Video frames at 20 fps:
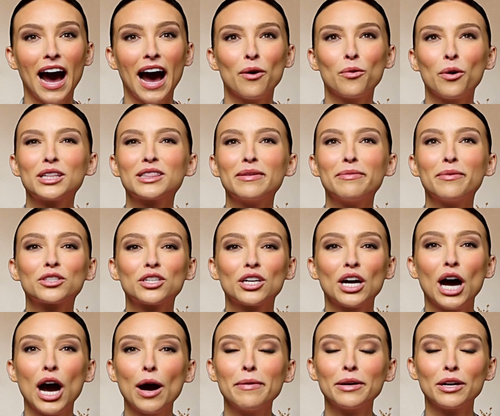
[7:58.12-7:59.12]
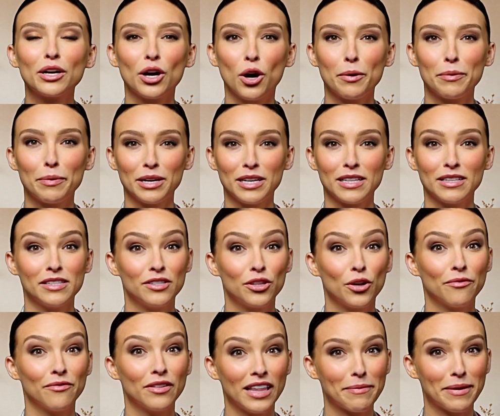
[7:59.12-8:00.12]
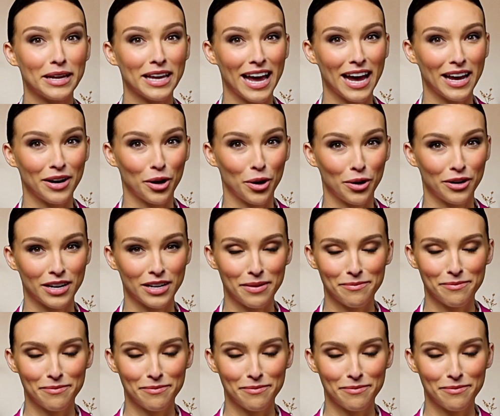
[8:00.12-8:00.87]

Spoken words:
And what's the most common culprit in this euvolemic category?